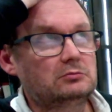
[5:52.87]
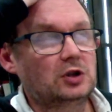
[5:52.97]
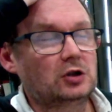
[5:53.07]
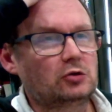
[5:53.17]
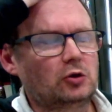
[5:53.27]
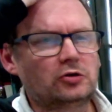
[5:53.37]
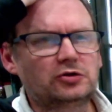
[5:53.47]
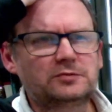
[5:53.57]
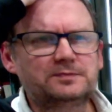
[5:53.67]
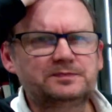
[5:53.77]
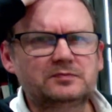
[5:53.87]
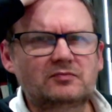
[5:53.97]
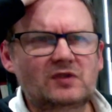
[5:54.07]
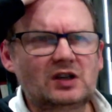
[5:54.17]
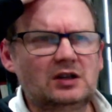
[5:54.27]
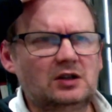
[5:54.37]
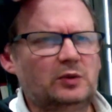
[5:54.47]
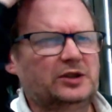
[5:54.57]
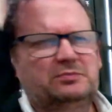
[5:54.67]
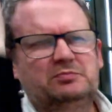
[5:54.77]
Across,
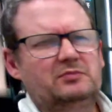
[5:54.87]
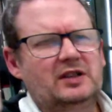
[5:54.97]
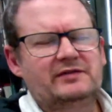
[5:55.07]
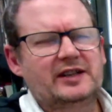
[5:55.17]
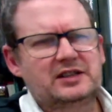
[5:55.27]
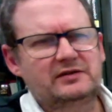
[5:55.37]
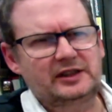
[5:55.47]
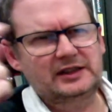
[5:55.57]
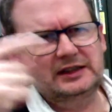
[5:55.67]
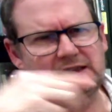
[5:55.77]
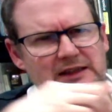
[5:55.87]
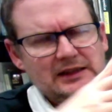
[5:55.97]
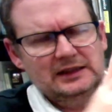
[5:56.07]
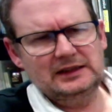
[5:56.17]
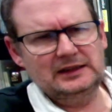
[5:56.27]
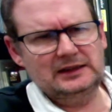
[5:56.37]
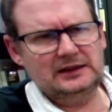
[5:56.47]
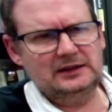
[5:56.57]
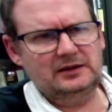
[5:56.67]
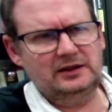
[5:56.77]
which effectively
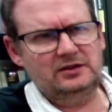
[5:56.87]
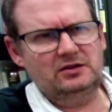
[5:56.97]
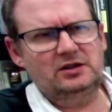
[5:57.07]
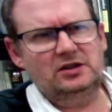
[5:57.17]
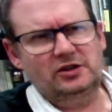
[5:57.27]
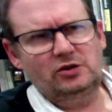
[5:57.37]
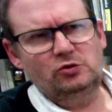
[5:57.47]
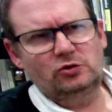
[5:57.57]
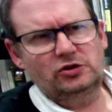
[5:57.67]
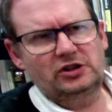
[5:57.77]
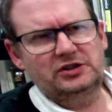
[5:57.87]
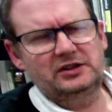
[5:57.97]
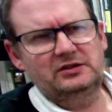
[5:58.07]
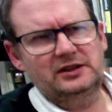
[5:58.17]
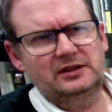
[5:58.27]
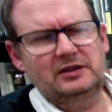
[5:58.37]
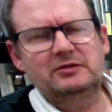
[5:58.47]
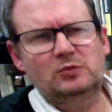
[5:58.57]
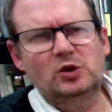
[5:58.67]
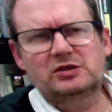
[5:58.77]
is like a cross-cutting thing. It
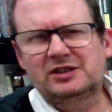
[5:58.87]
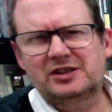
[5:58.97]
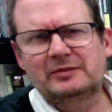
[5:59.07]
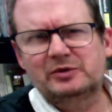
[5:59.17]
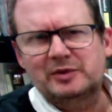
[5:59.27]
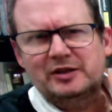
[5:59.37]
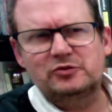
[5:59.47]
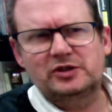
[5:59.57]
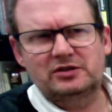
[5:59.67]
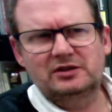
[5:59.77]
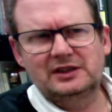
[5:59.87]
works the same as matrix.